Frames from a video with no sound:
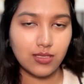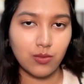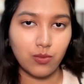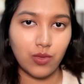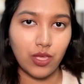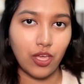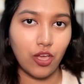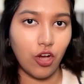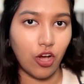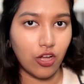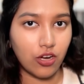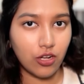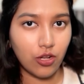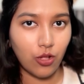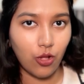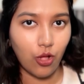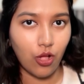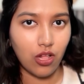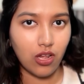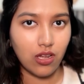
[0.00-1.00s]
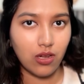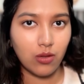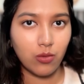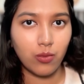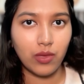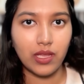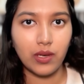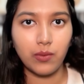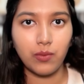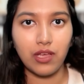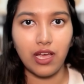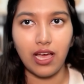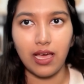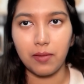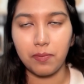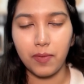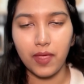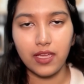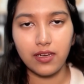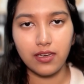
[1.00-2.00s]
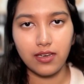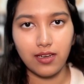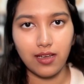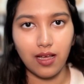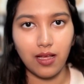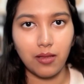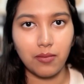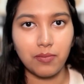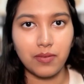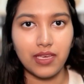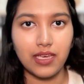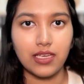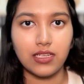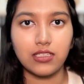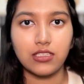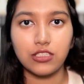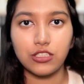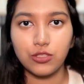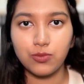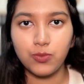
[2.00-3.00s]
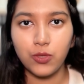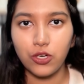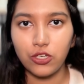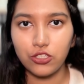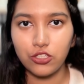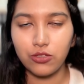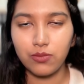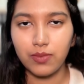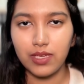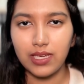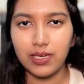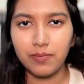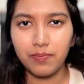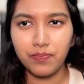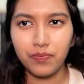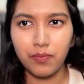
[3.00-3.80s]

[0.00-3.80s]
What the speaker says: We got a call when I picked it up. It spoke to me.